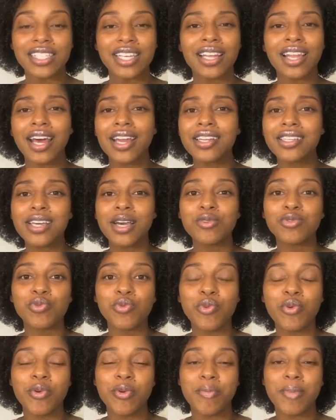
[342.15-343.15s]
A lot of times
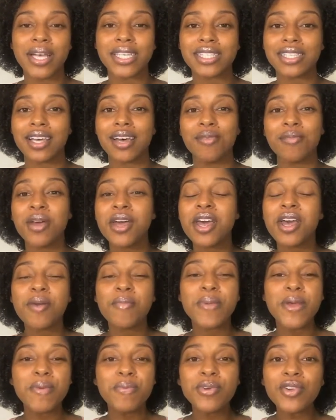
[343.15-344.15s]
when we mess up,
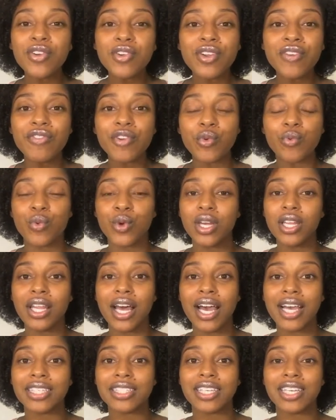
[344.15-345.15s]
people don't even
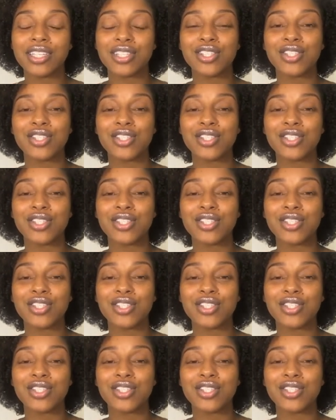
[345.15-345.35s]
realize it,